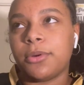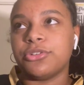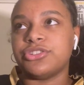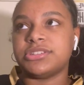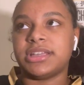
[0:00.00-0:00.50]

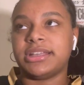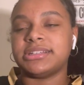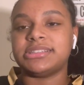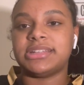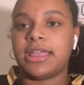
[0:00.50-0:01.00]
or just like
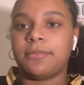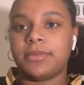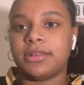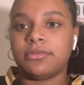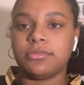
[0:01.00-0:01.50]
a
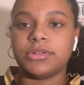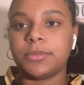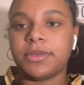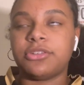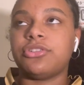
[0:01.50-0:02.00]
statement with
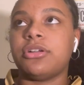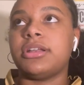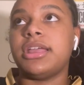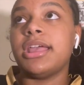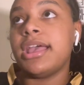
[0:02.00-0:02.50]
a picture
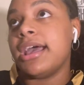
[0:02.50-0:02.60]
on it,